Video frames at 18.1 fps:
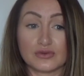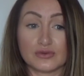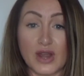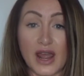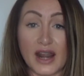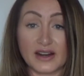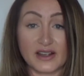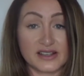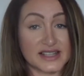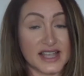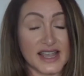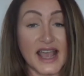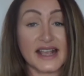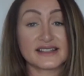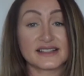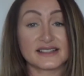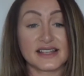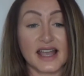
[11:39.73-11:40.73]
Because I
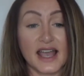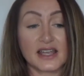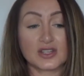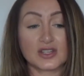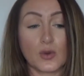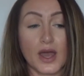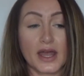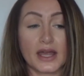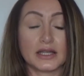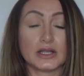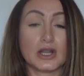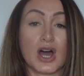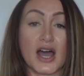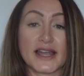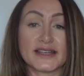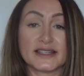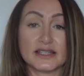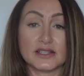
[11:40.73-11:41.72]
exercised quite a
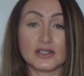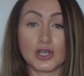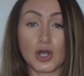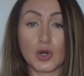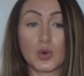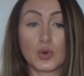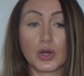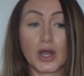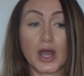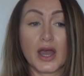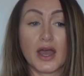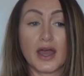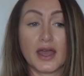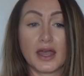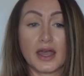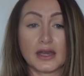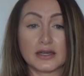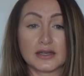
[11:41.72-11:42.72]
lot, I did yoga,
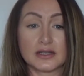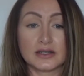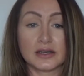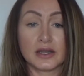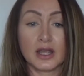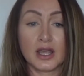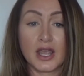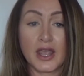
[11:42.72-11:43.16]
and